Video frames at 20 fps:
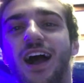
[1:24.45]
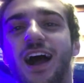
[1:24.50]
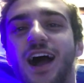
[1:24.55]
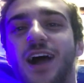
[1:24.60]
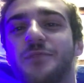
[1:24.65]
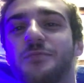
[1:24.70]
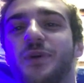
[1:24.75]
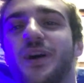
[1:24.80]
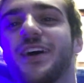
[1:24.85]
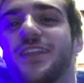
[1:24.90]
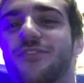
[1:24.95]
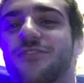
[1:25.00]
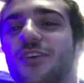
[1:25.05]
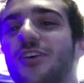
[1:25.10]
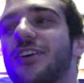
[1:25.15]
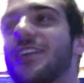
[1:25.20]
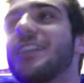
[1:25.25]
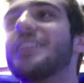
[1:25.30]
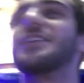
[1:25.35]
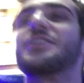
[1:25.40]
I might have
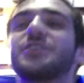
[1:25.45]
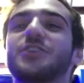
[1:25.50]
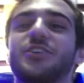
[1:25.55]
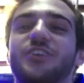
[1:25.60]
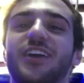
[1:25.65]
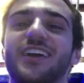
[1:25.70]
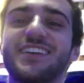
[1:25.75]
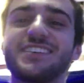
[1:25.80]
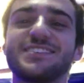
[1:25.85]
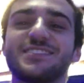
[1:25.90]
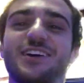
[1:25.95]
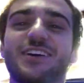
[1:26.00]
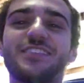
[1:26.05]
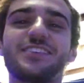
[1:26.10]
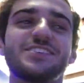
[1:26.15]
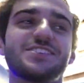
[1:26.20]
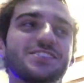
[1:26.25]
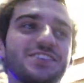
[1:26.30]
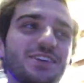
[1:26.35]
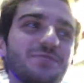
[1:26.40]
gone a little crazy on
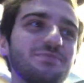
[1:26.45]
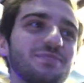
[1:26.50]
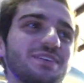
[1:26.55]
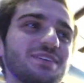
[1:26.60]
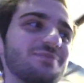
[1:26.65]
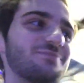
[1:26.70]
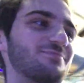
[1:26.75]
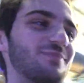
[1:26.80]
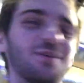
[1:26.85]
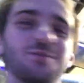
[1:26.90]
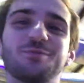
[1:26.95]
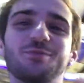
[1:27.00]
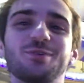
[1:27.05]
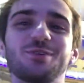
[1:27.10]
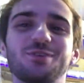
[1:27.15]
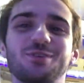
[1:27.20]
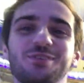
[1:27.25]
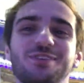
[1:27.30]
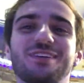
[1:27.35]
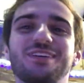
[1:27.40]
this shipment, but
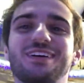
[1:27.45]
we'll.